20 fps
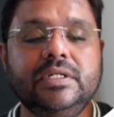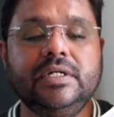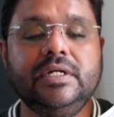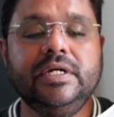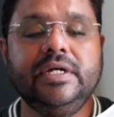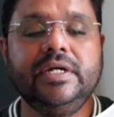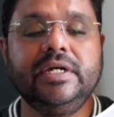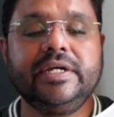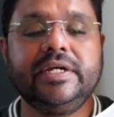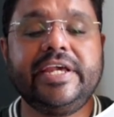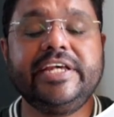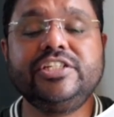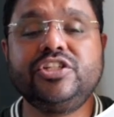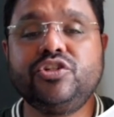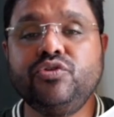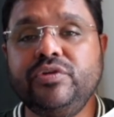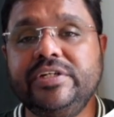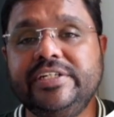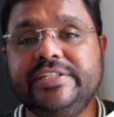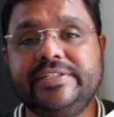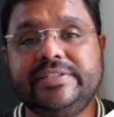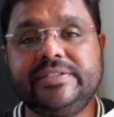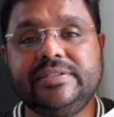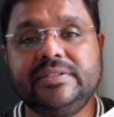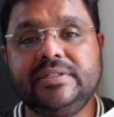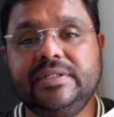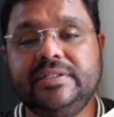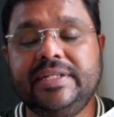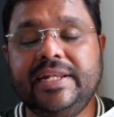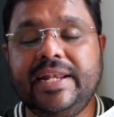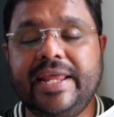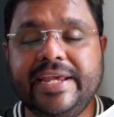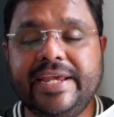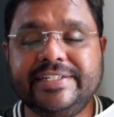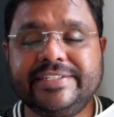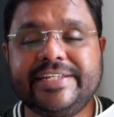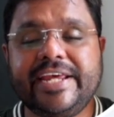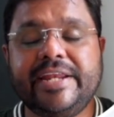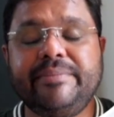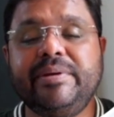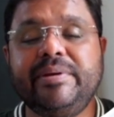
Case 2 is the lines can be